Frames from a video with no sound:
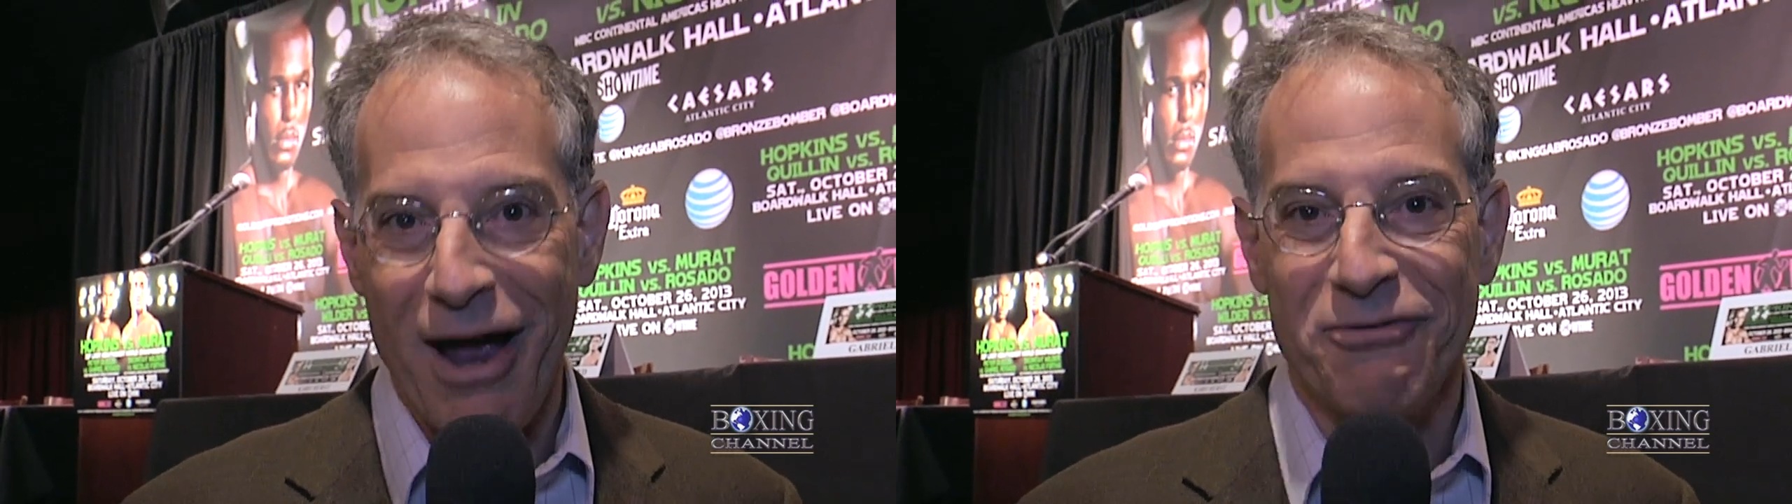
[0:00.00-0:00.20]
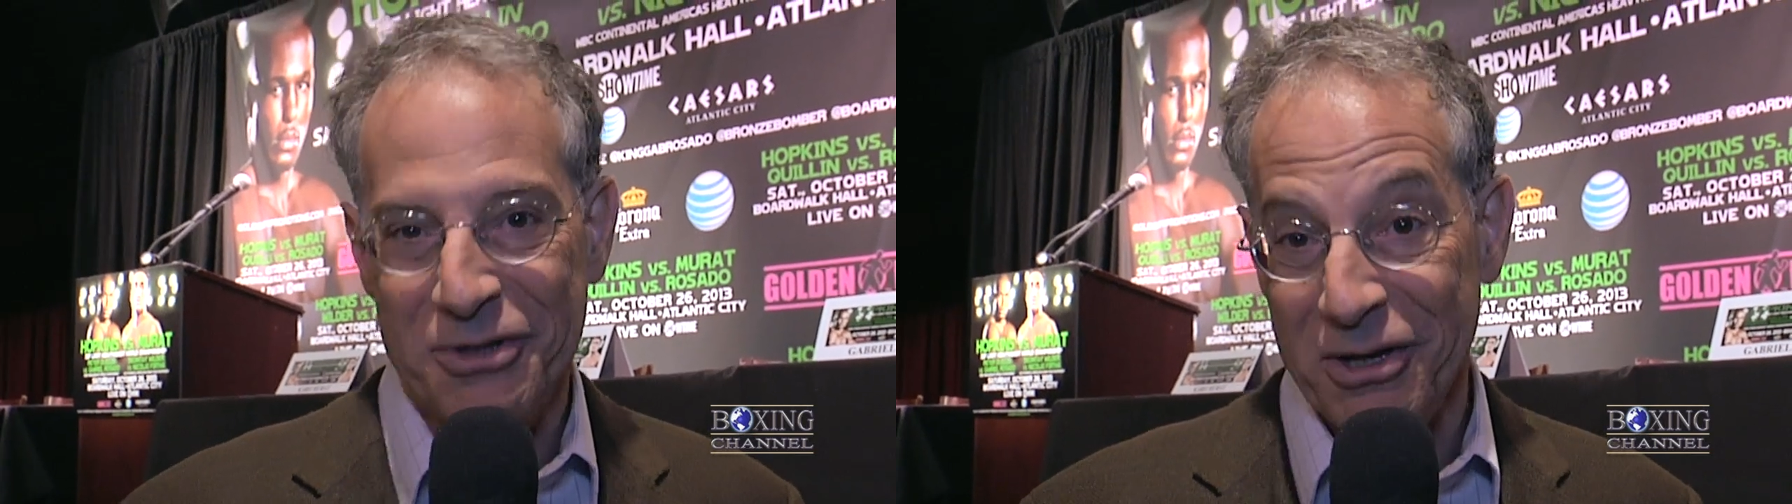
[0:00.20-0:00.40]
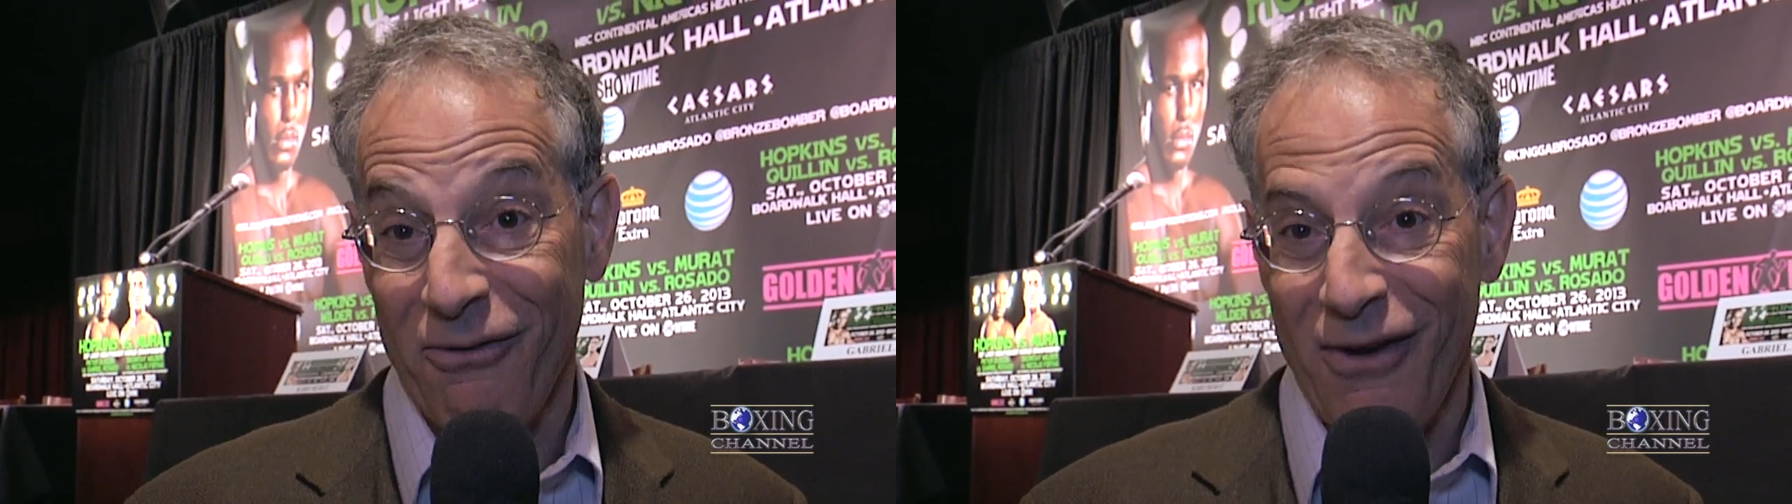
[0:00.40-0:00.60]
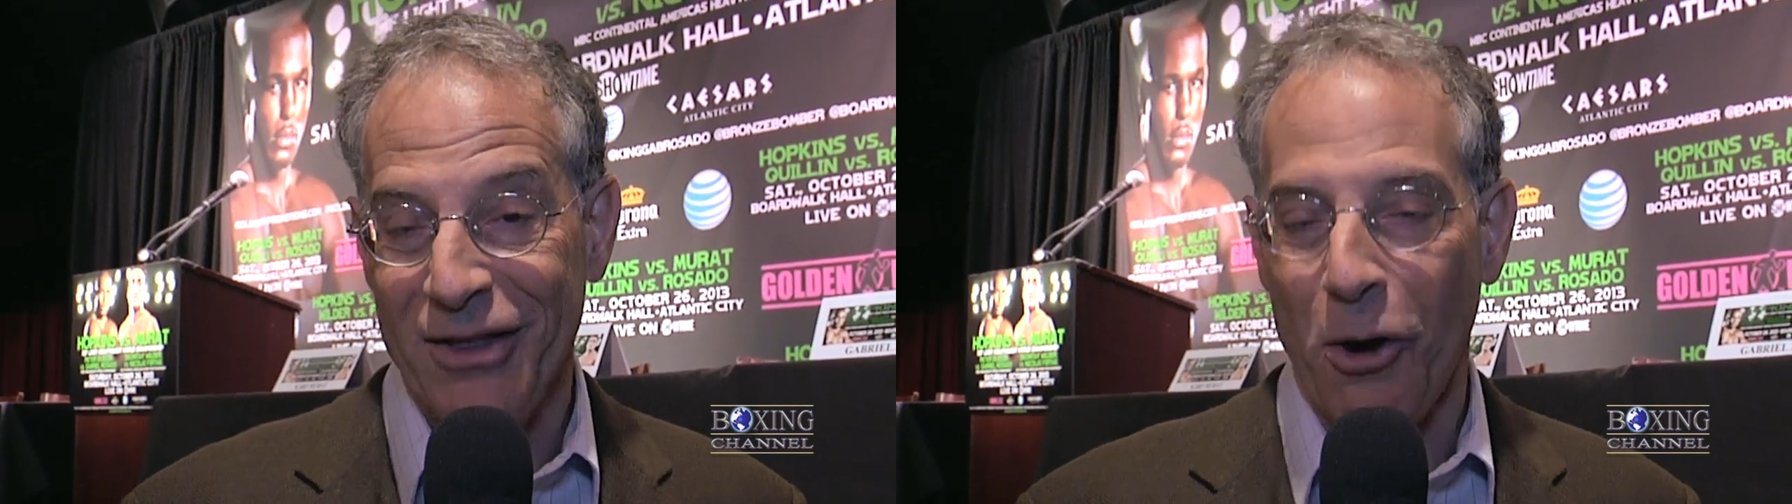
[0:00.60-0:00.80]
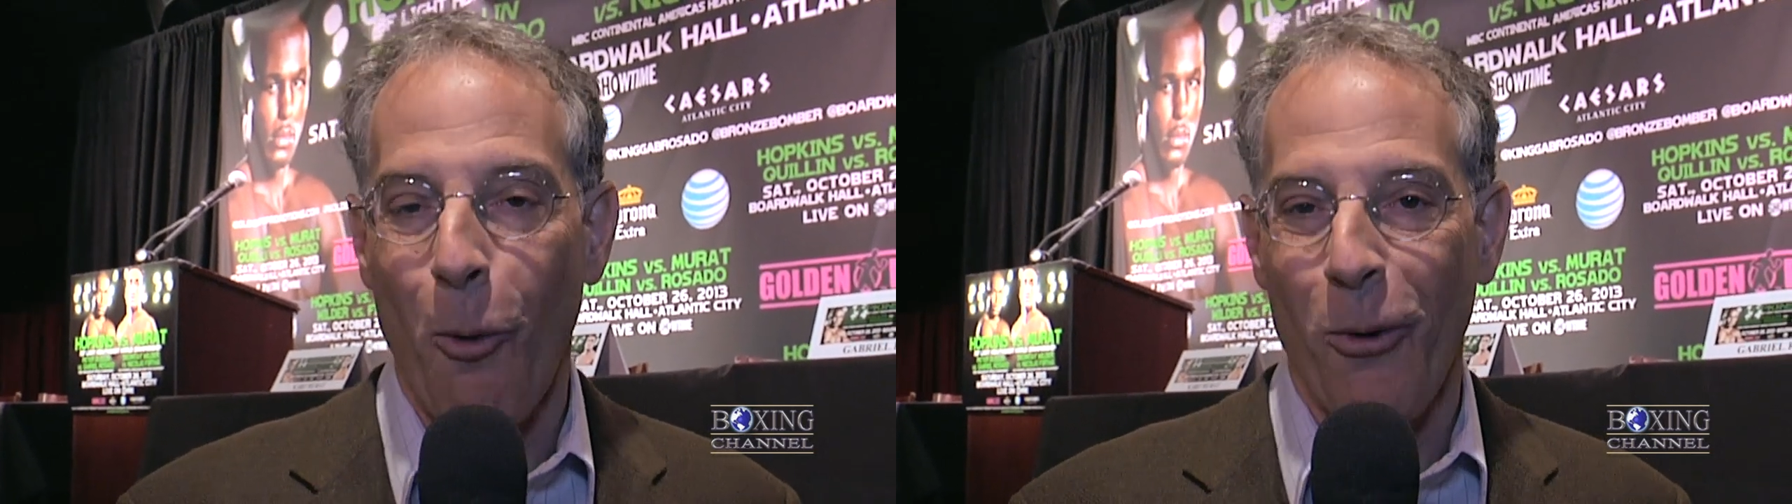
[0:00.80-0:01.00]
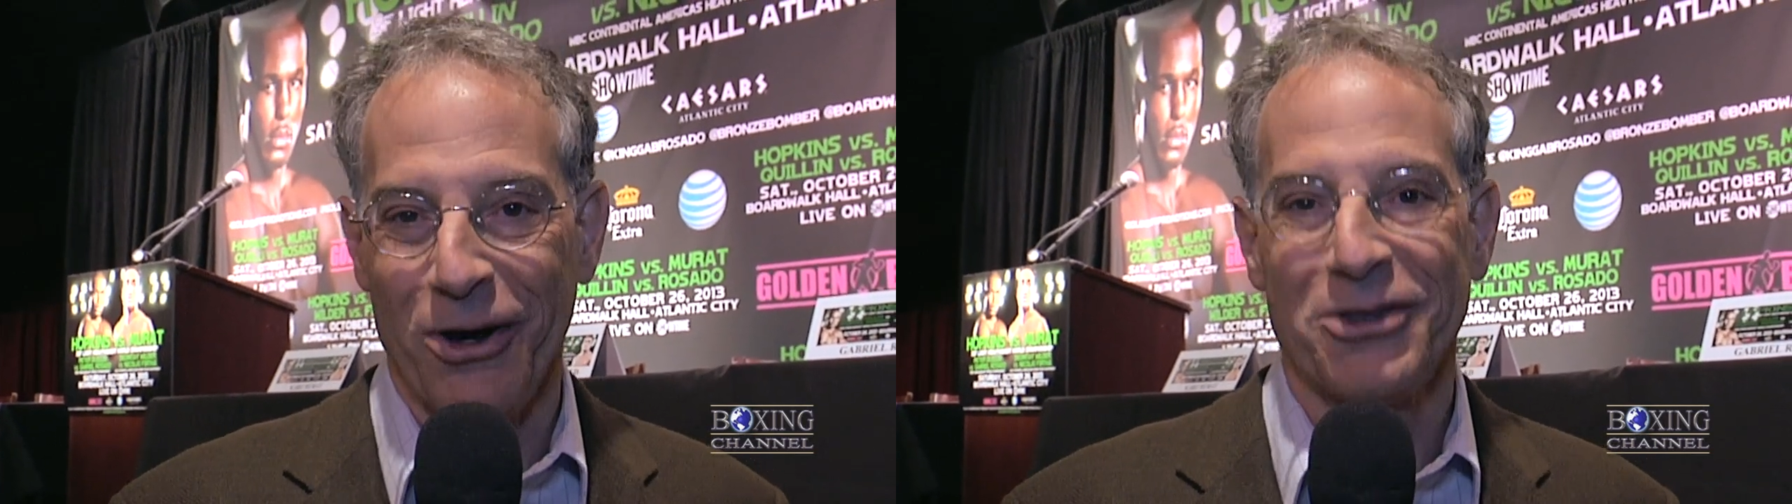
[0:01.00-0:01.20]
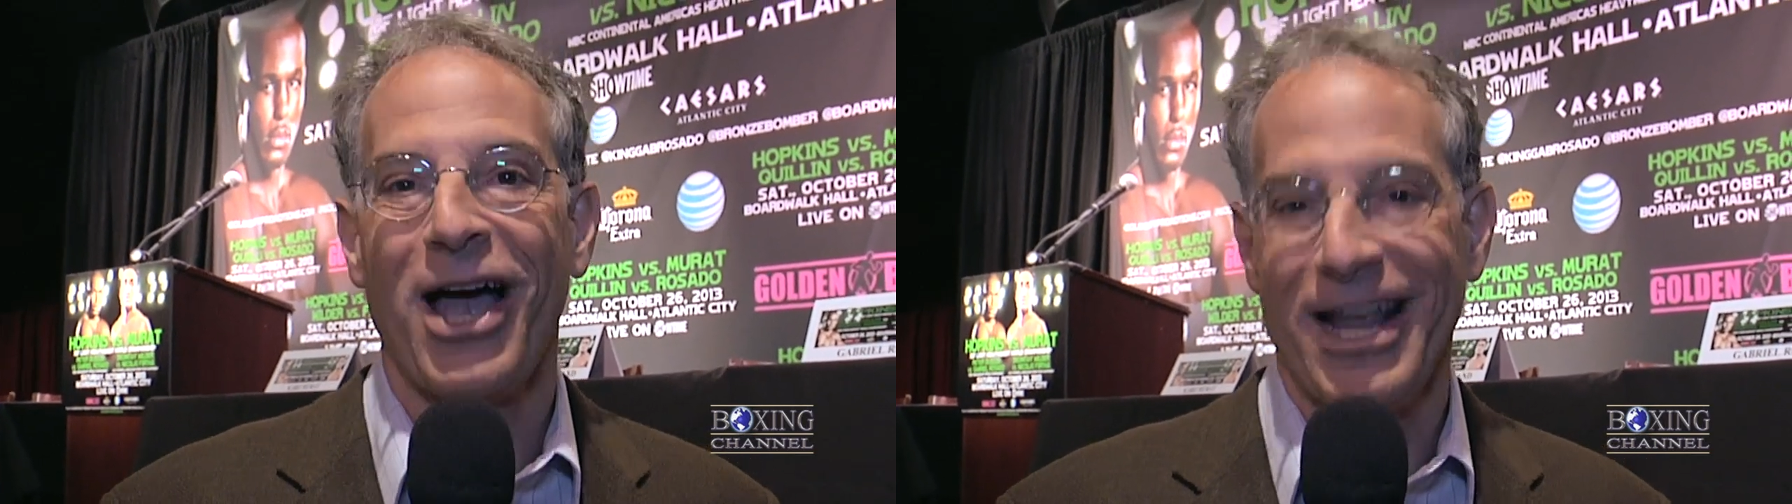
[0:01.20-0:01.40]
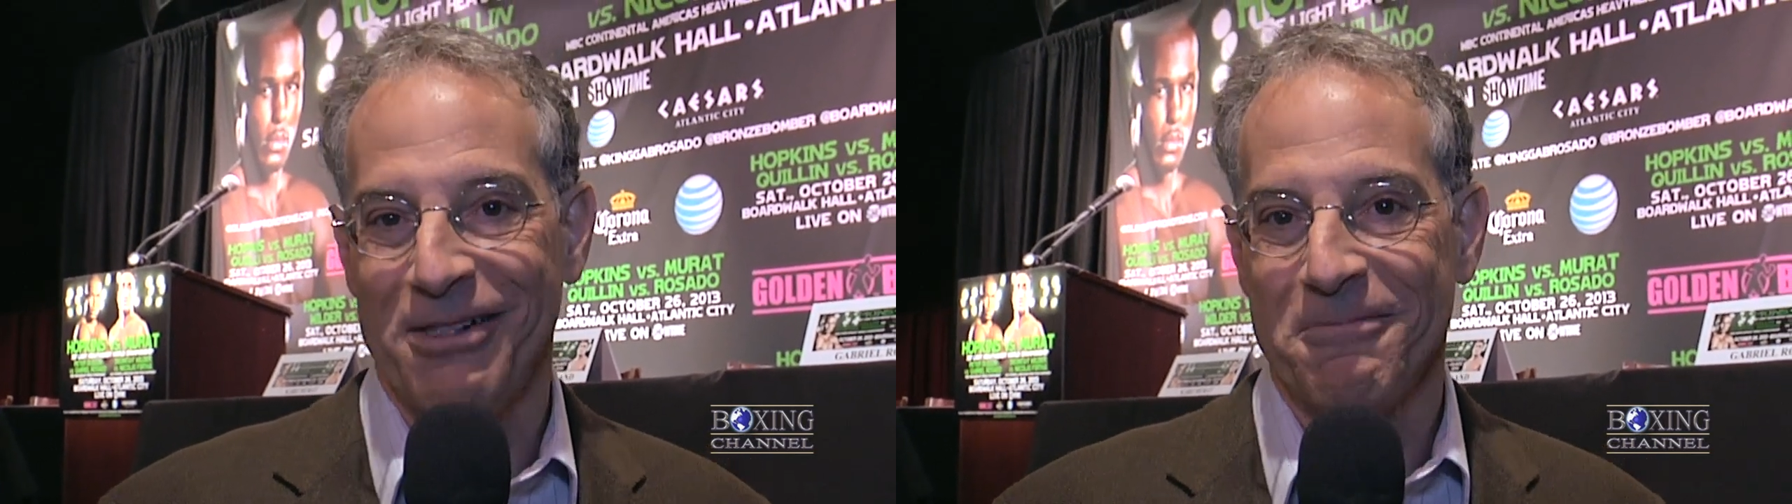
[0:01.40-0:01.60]
ever to defend a world
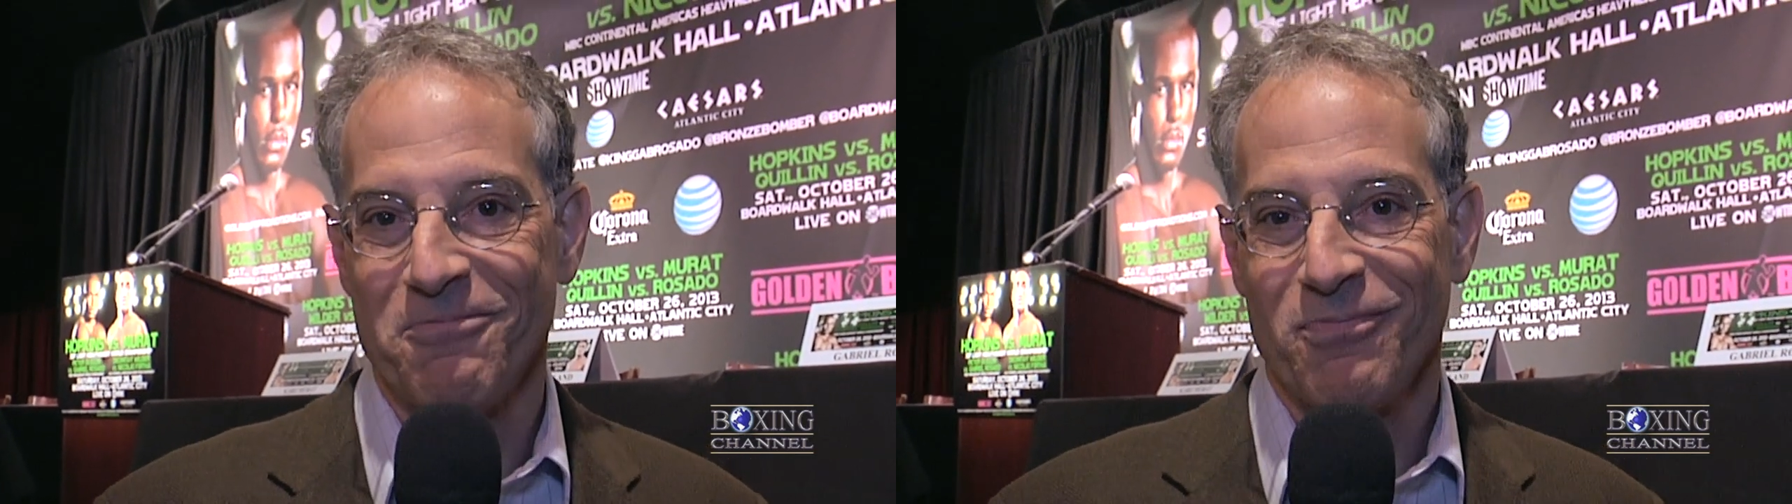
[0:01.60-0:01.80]
title.